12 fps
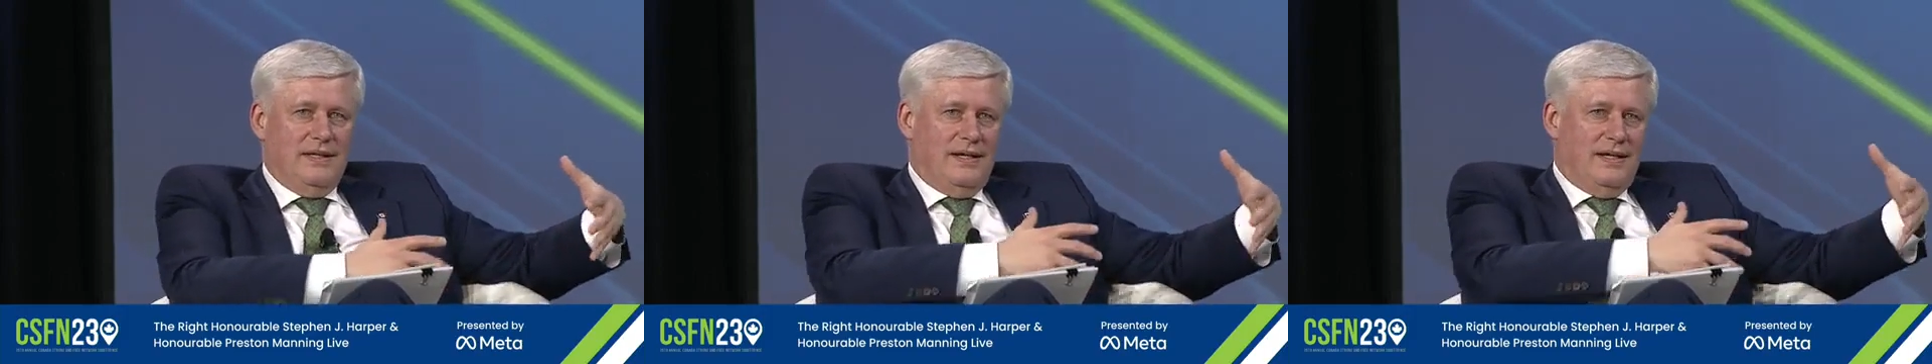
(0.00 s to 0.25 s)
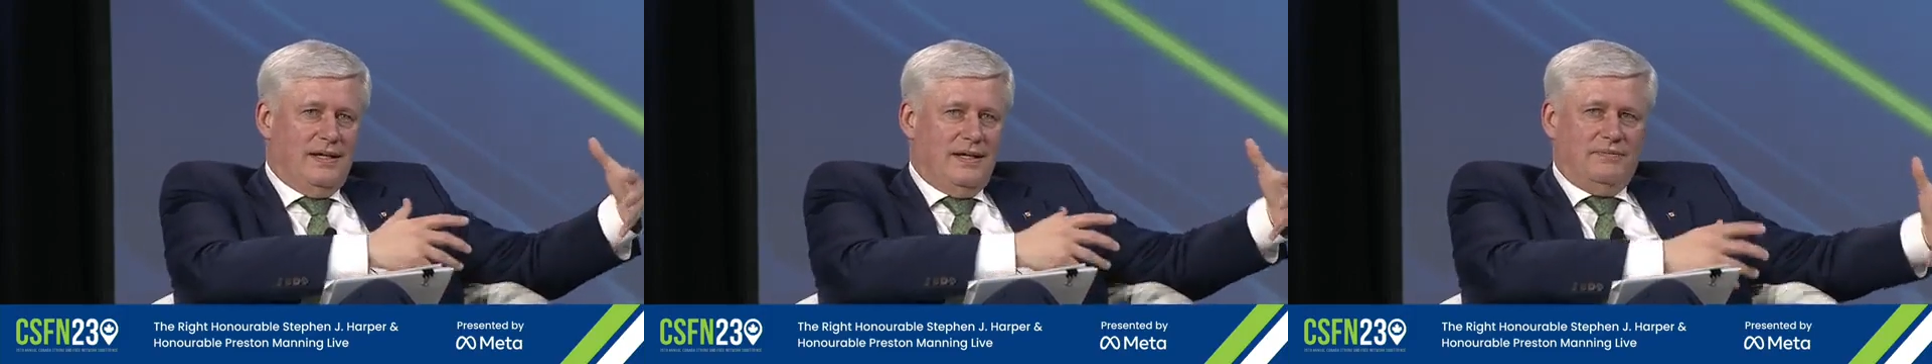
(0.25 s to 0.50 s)

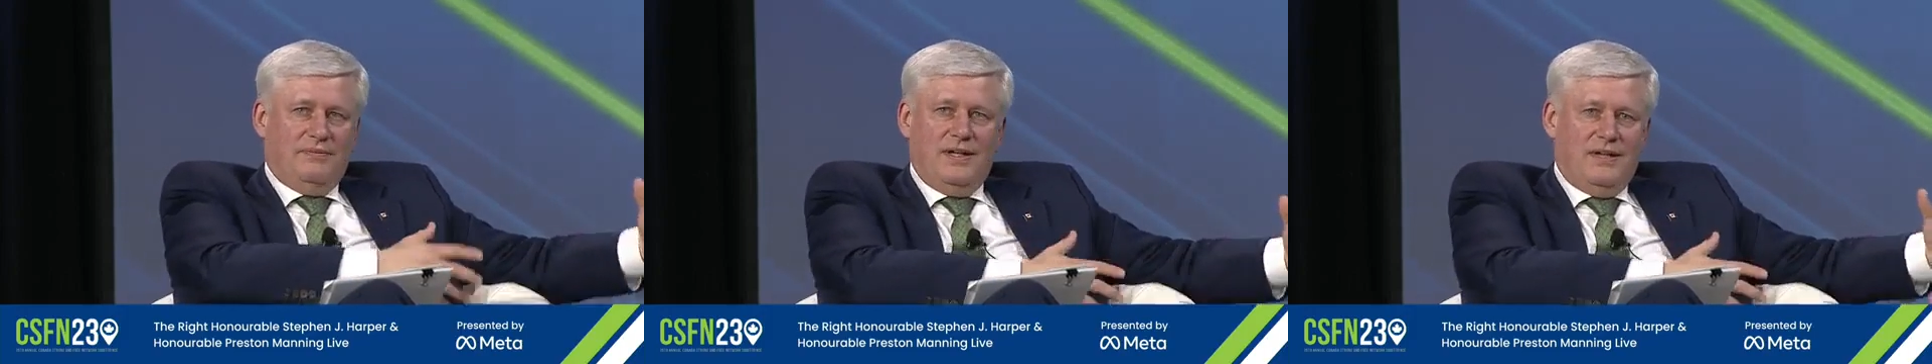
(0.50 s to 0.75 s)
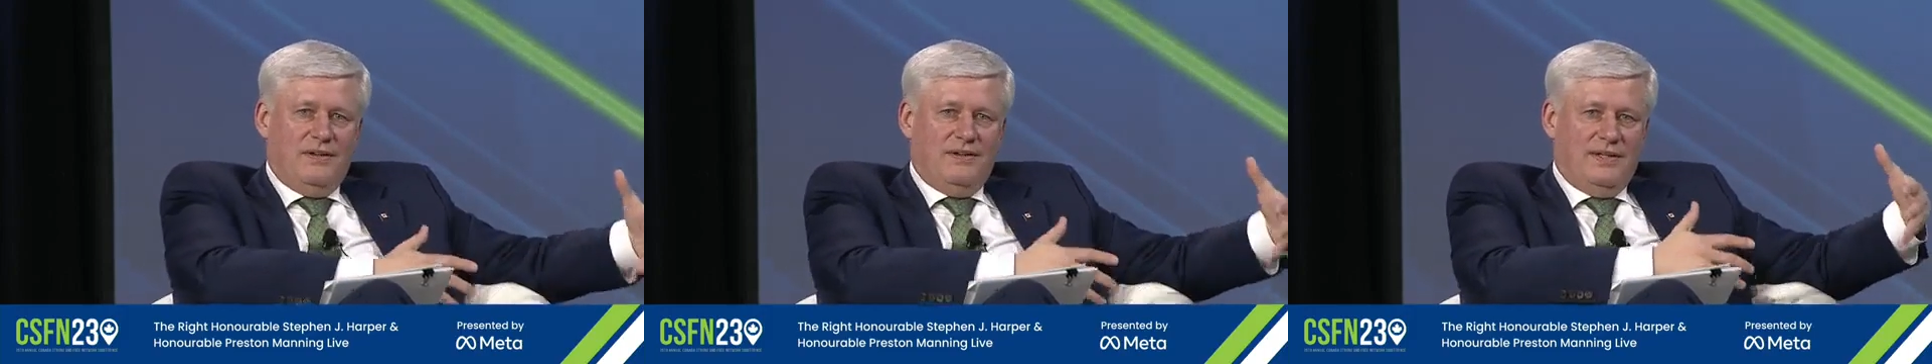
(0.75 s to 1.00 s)

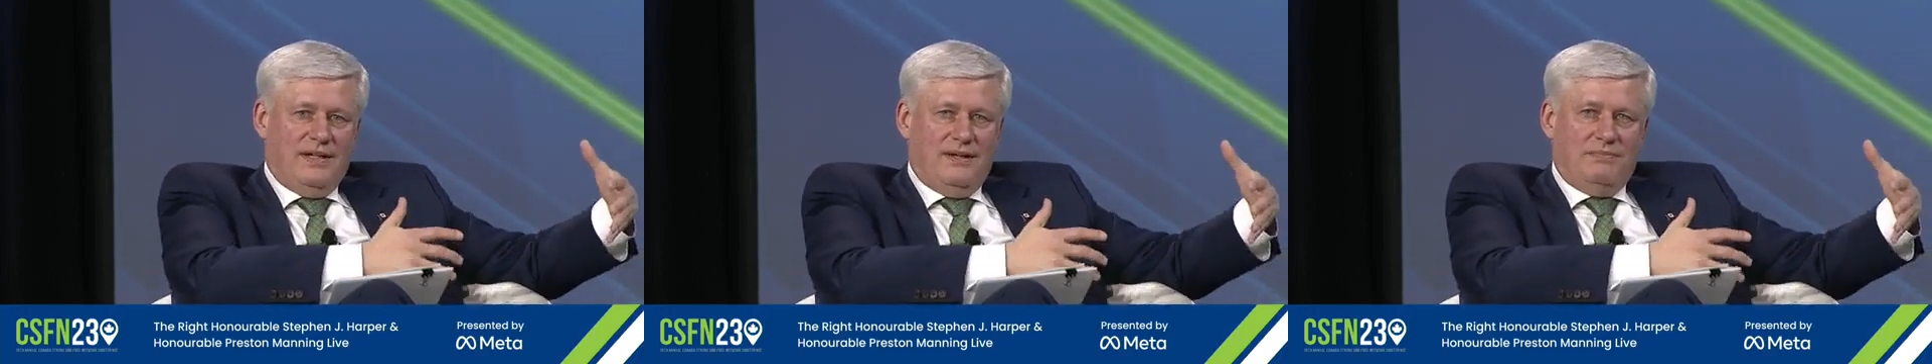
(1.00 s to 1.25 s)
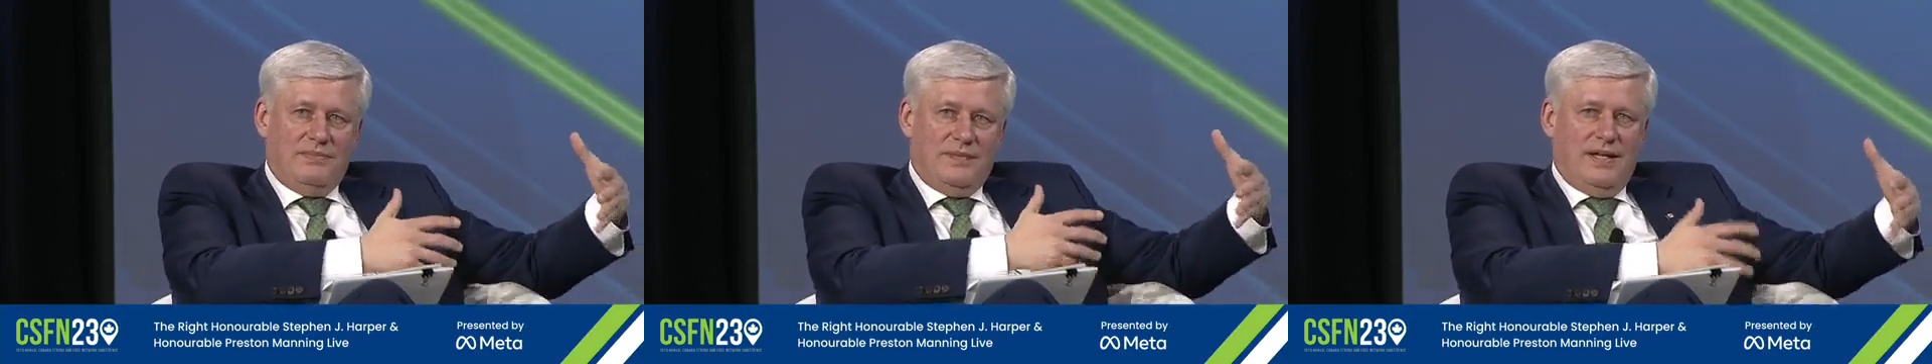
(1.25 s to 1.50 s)

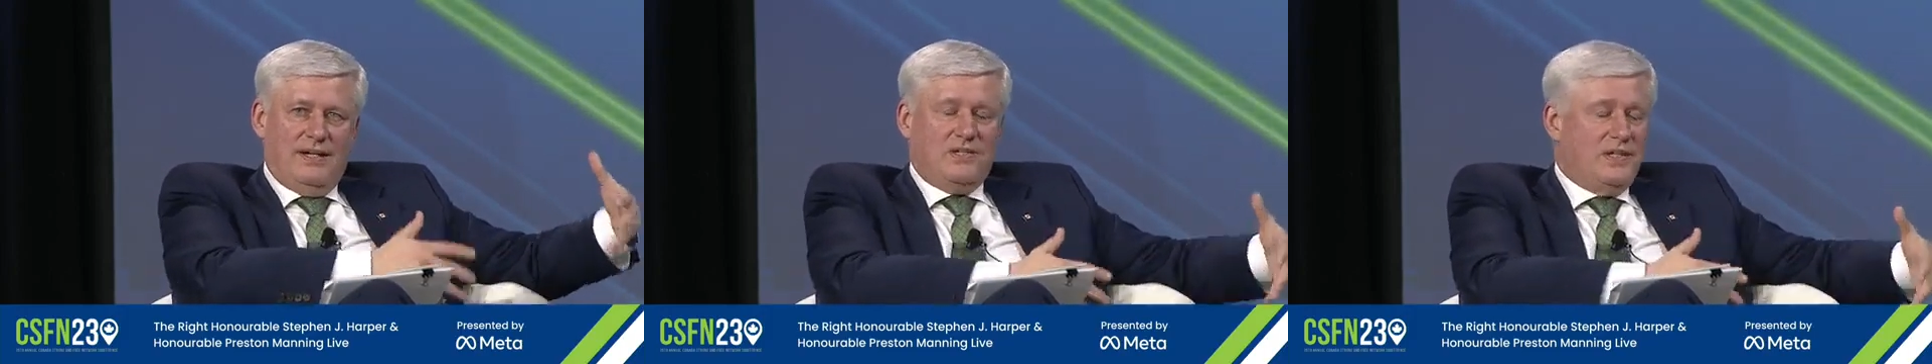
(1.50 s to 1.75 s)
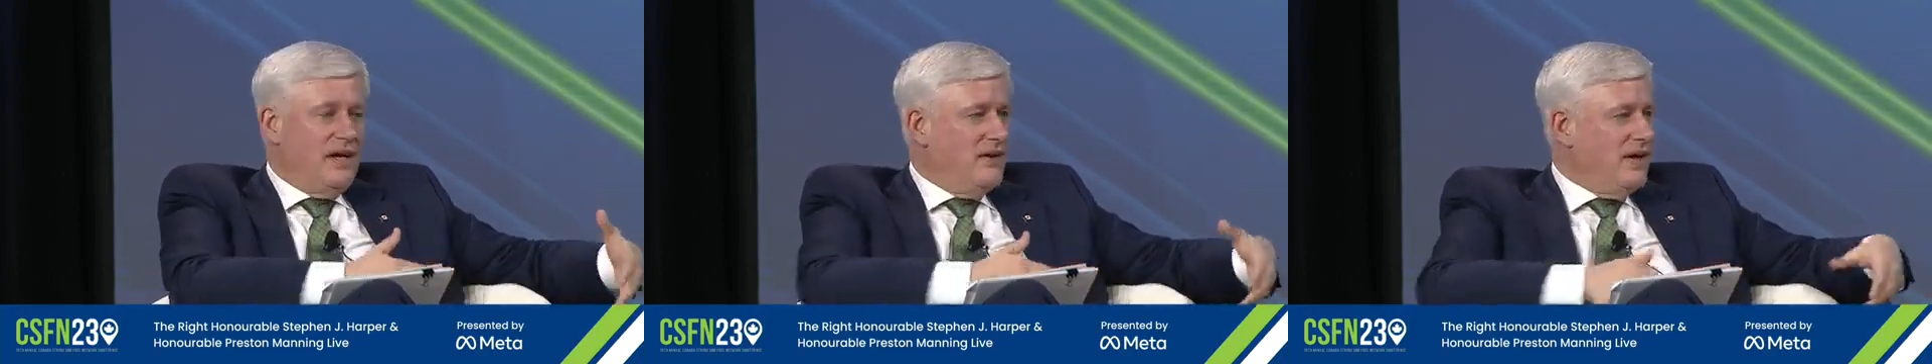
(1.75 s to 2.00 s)
the kind of
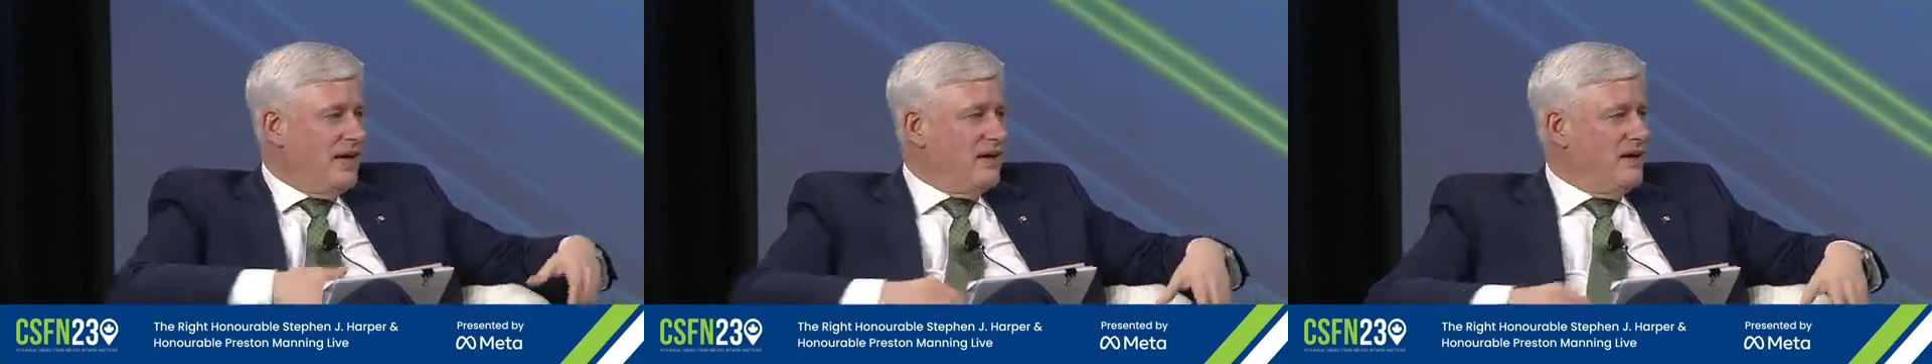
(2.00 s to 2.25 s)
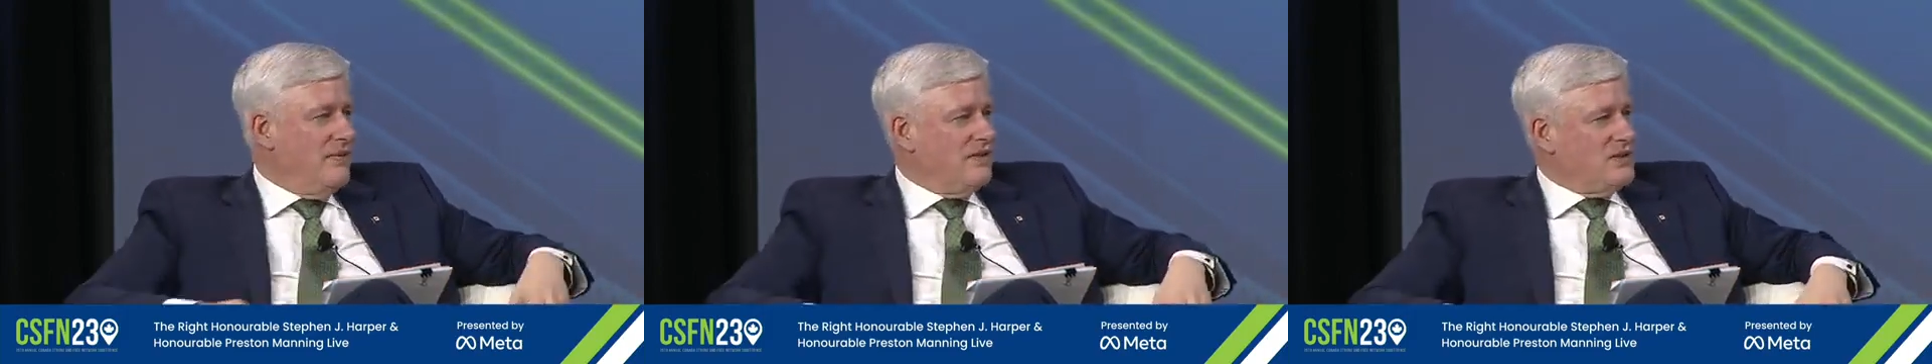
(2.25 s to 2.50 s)
standard
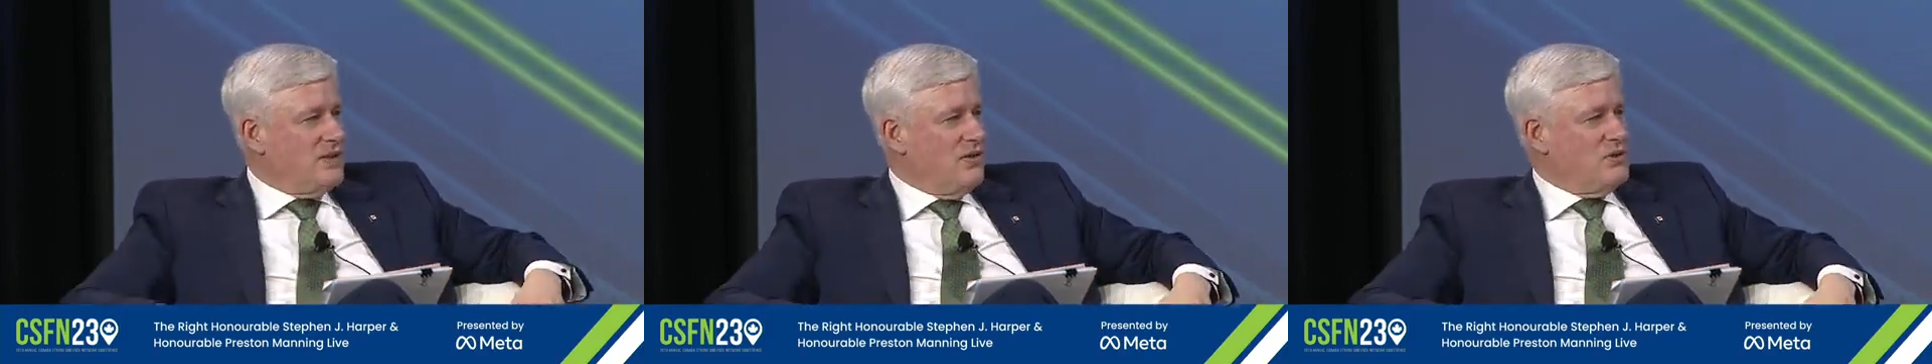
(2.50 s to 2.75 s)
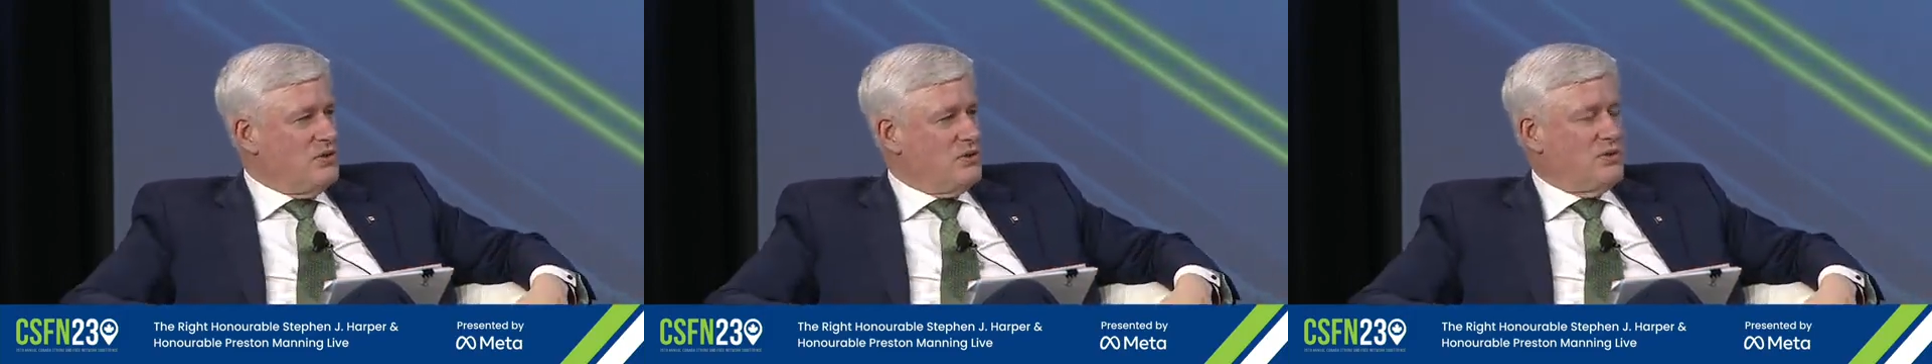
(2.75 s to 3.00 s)
economics
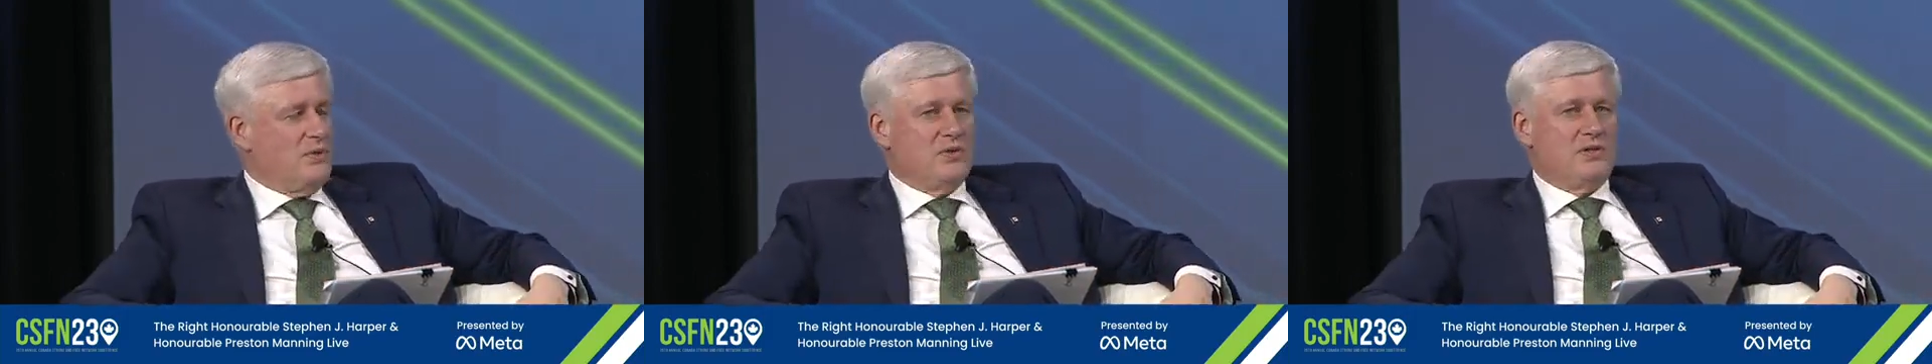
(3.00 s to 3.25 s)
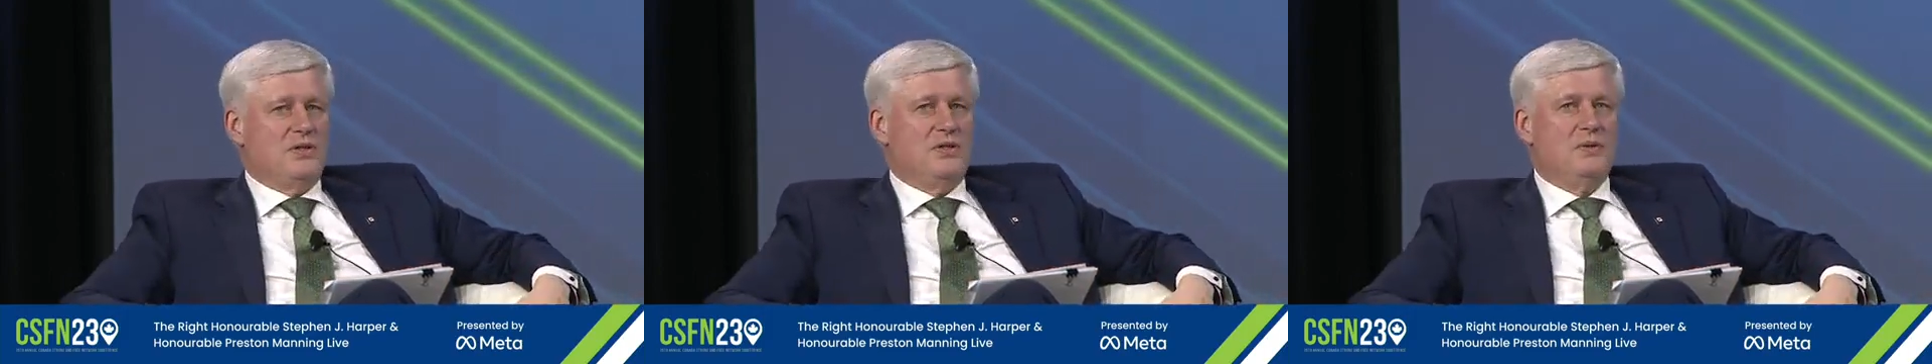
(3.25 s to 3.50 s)
tells you you're
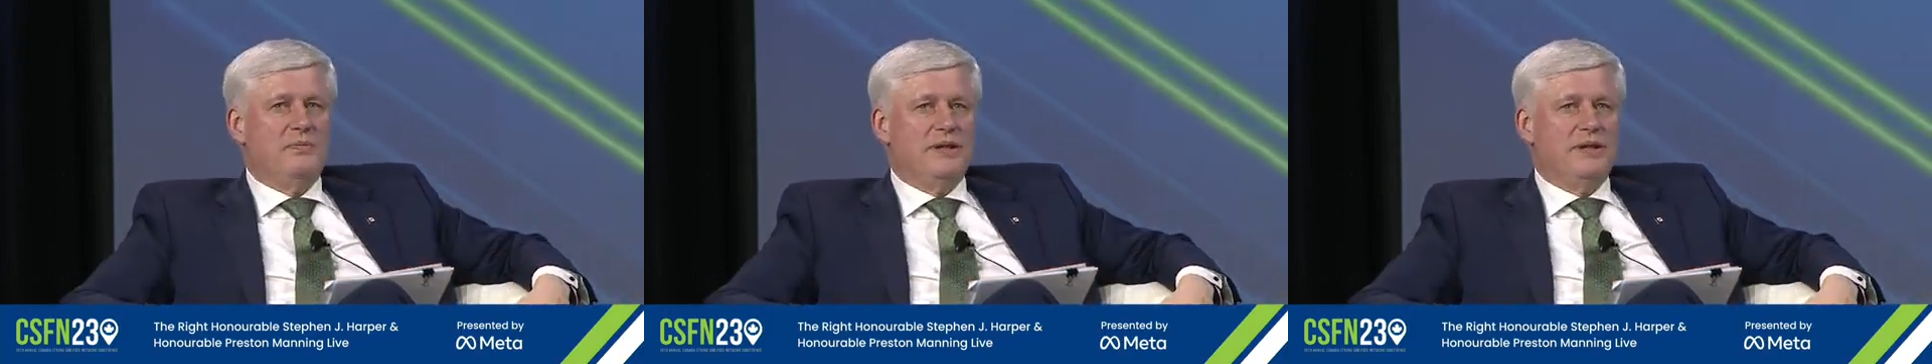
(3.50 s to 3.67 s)
supposed to do.